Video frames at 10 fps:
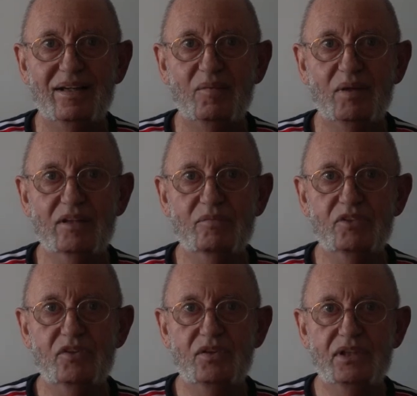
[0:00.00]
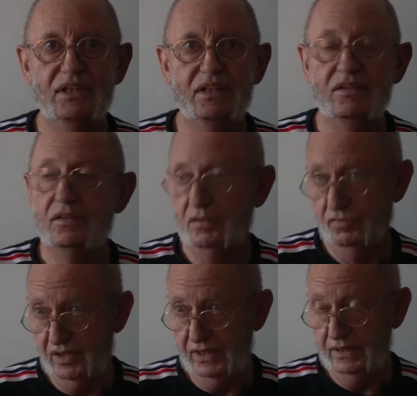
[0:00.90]
Welcome to the
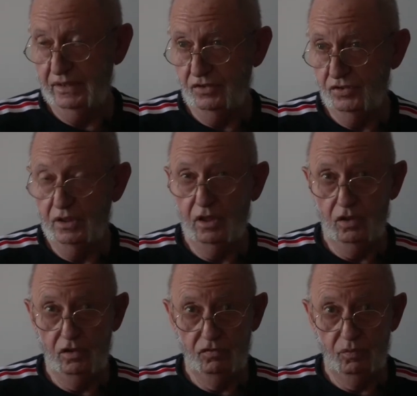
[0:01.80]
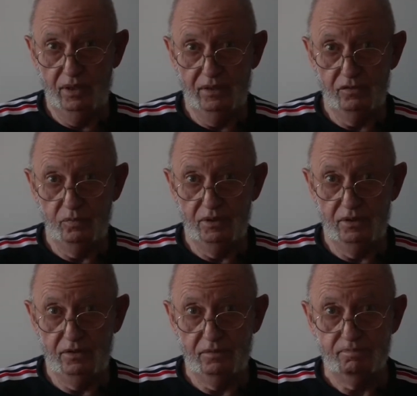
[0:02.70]
Friday edition of Juan's
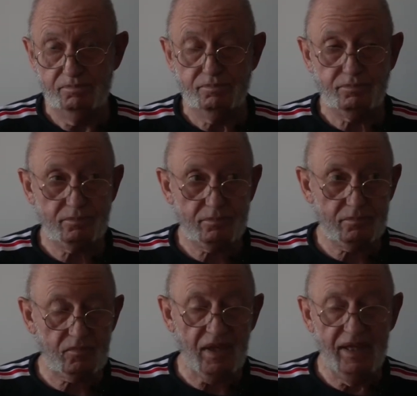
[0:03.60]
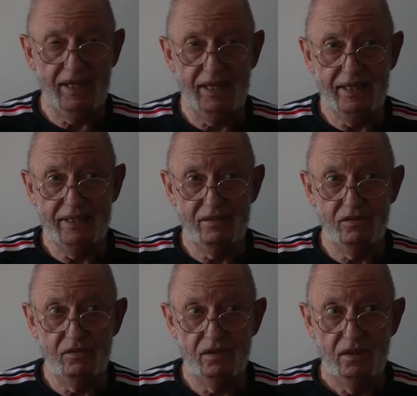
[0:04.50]
Whirled,
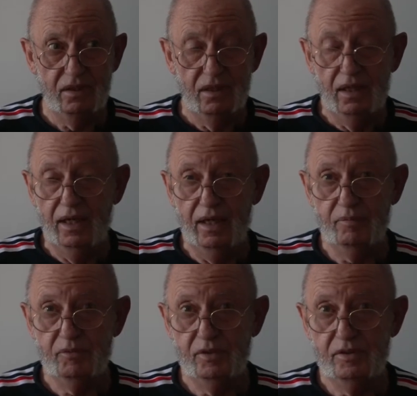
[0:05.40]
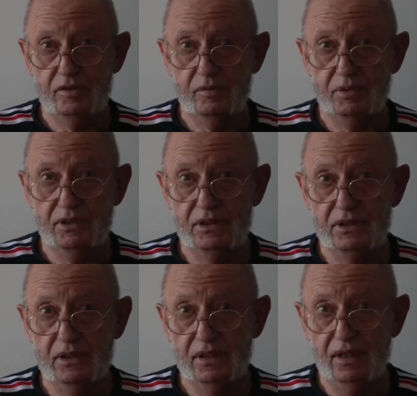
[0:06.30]
and I'm going to
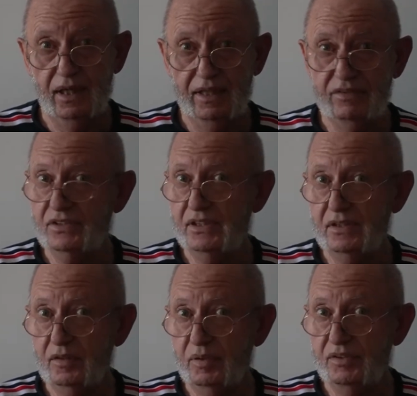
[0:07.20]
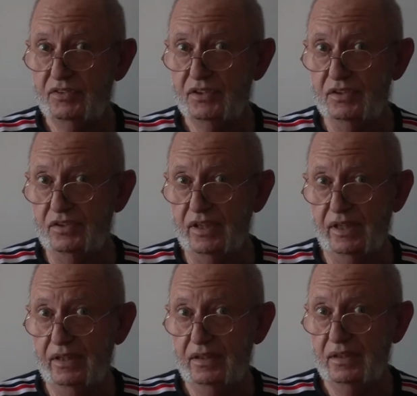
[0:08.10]
be asking the question
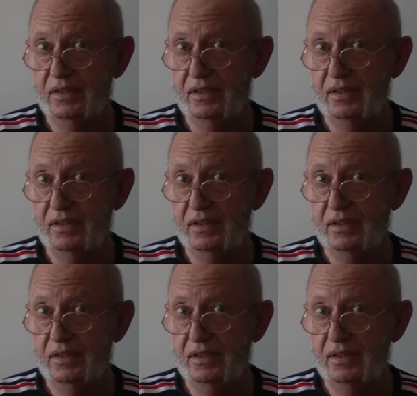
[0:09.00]
today